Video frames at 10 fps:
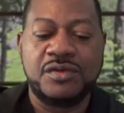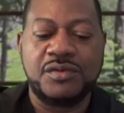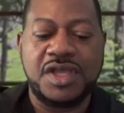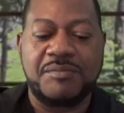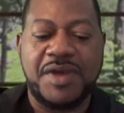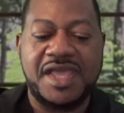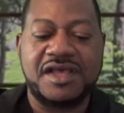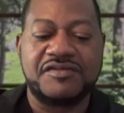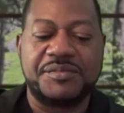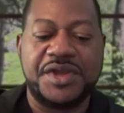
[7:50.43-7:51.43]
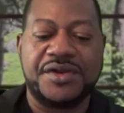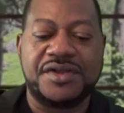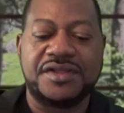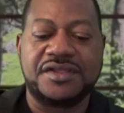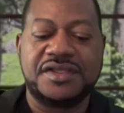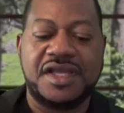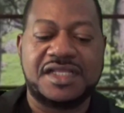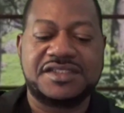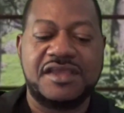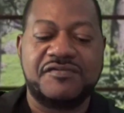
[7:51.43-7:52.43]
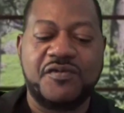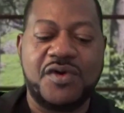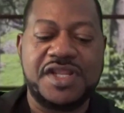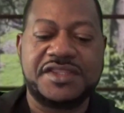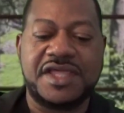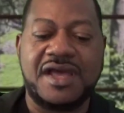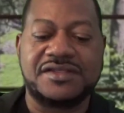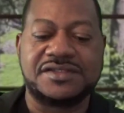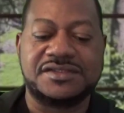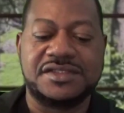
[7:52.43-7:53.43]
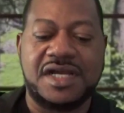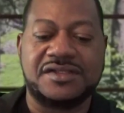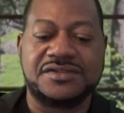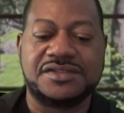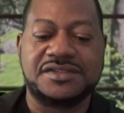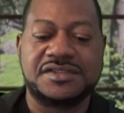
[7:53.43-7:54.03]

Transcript: We got Bank of America. I take forty thousand dollars.